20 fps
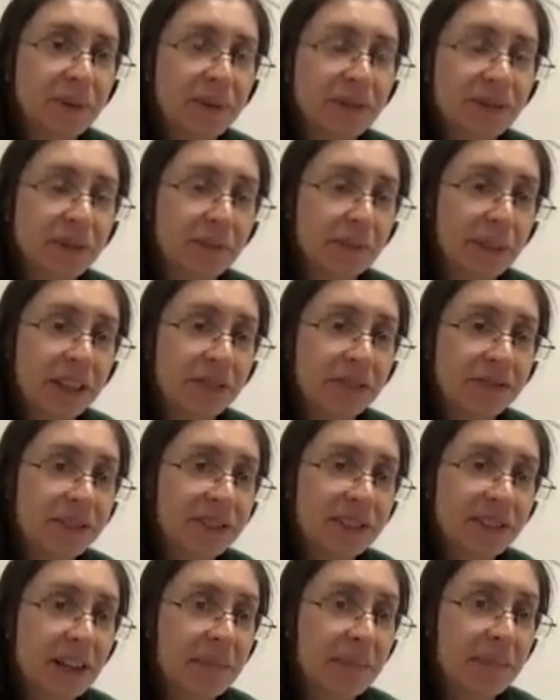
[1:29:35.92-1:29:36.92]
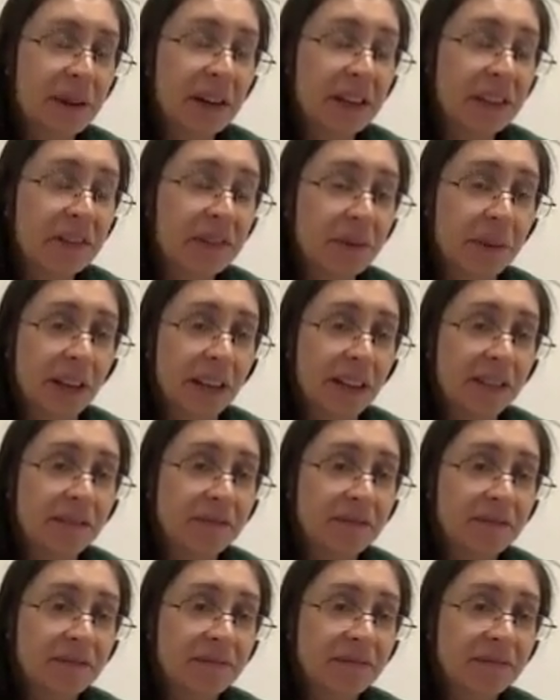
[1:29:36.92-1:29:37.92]
And you're right, a girl's supposed to bleed her first
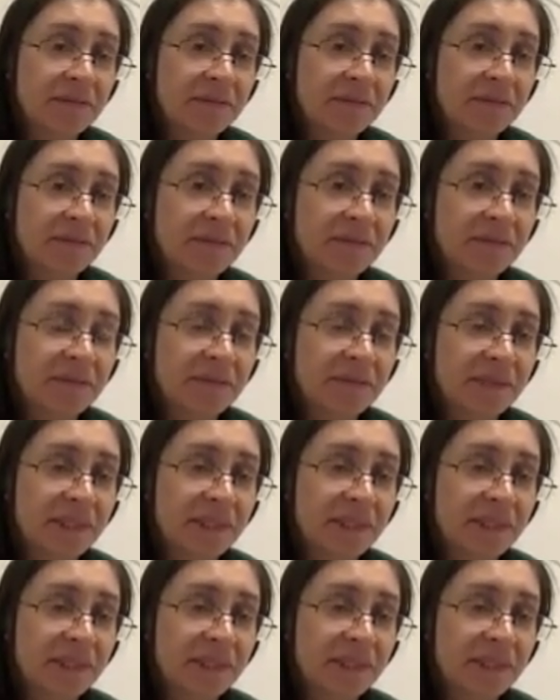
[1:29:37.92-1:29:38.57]
time. I never bled.